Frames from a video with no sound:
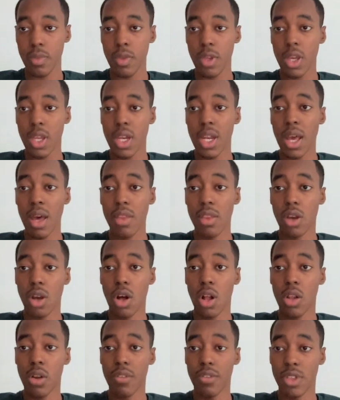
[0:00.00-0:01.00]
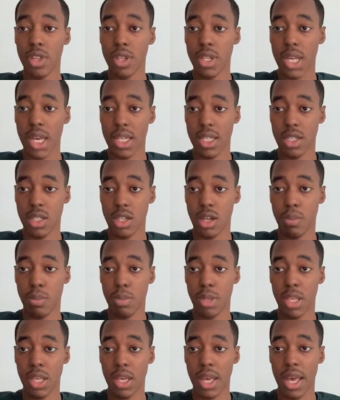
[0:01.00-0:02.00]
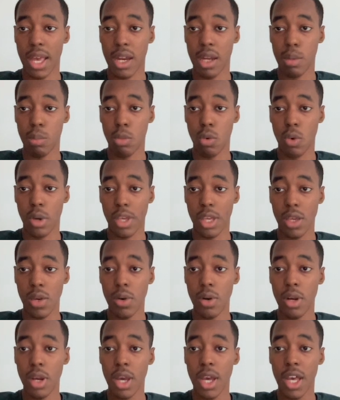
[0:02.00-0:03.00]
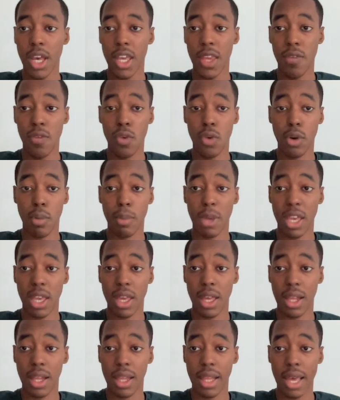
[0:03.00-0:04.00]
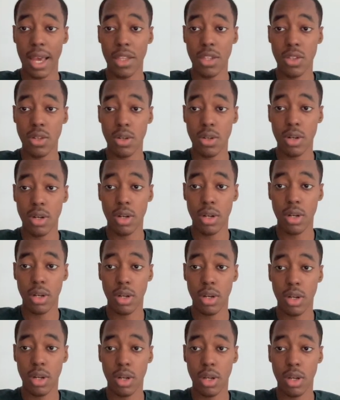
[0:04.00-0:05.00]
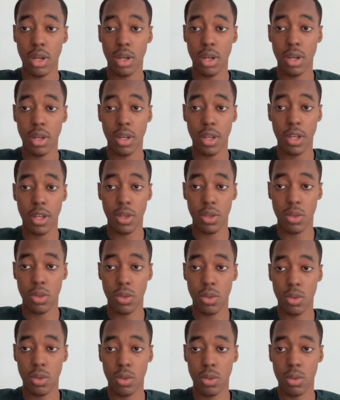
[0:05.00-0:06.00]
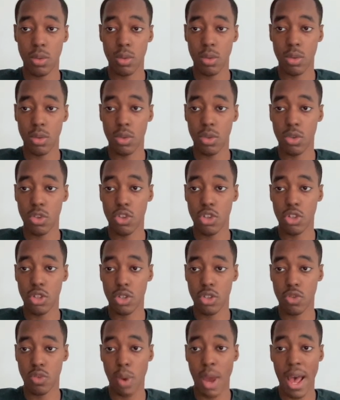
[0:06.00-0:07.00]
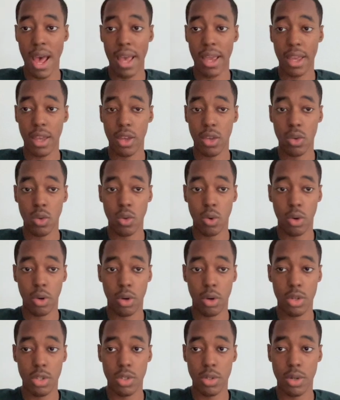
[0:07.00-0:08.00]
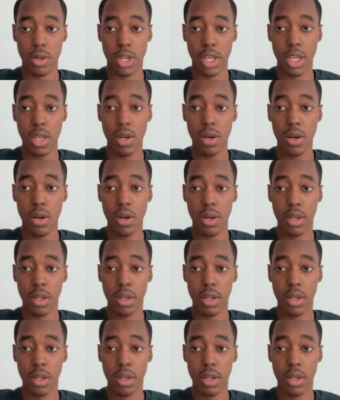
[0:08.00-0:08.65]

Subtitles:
Now the color of the text is going to be editable here. If you want to make it lighter, you just drag your cursor here.